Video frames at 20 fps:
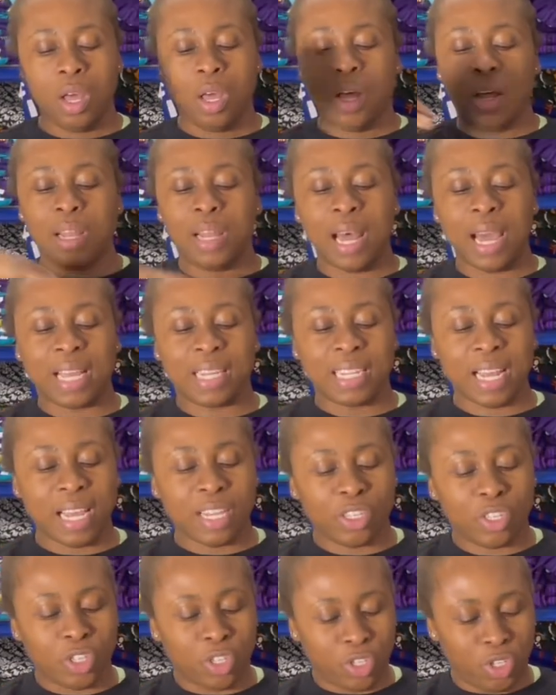like, there
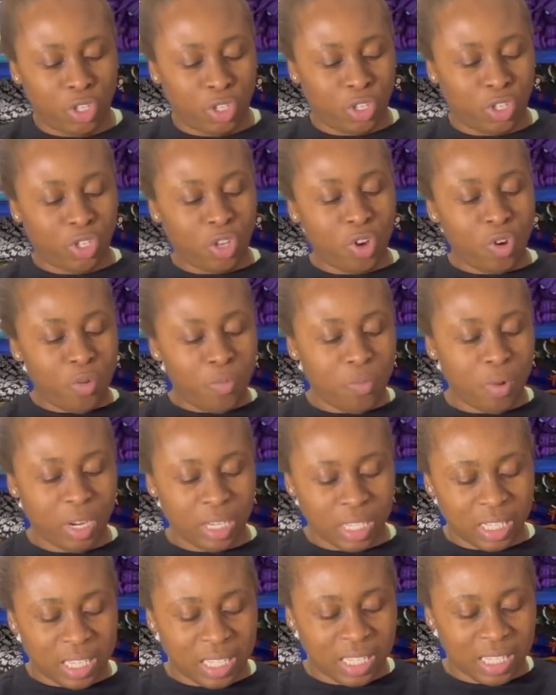is so
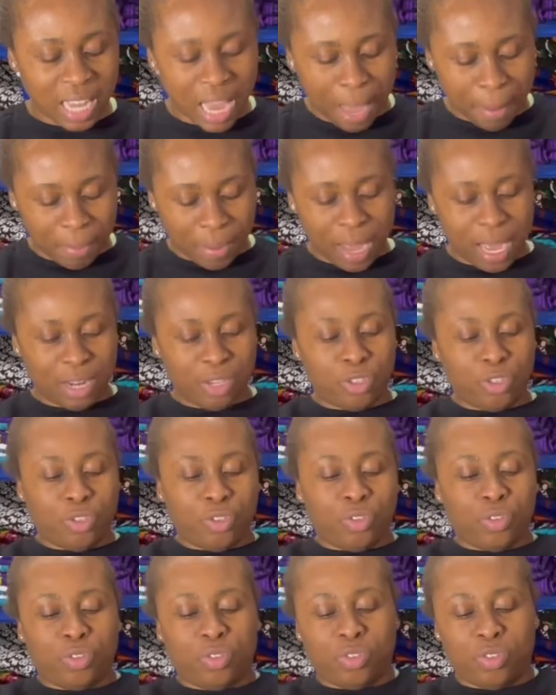much this app can
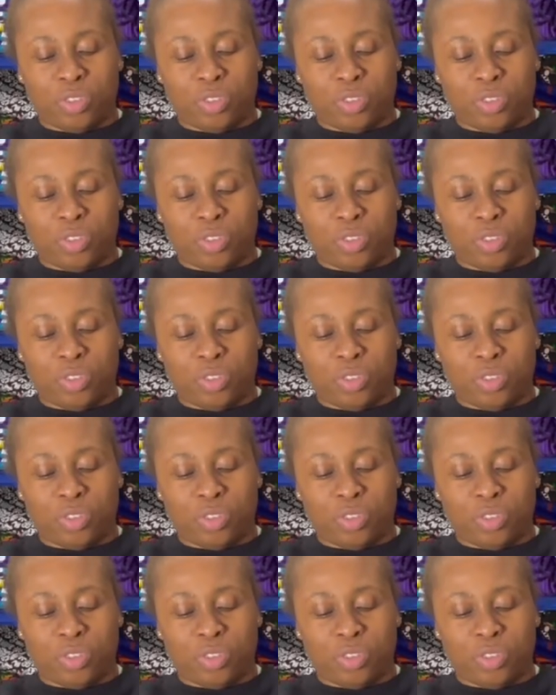do.